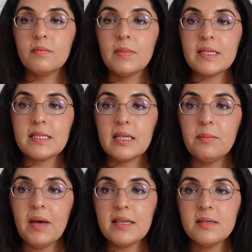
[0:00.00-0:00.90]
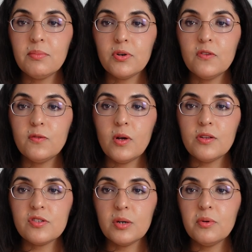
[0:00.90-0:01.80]
My sleep has improved while
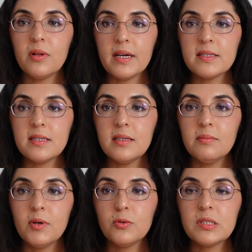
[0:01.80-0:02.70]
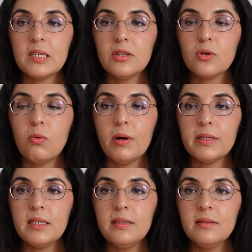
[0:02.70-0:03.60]
on Cerebrolysin, mostly in the
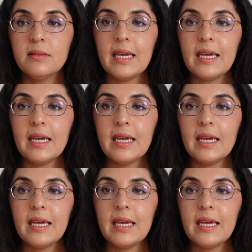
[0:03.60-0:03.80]
quality,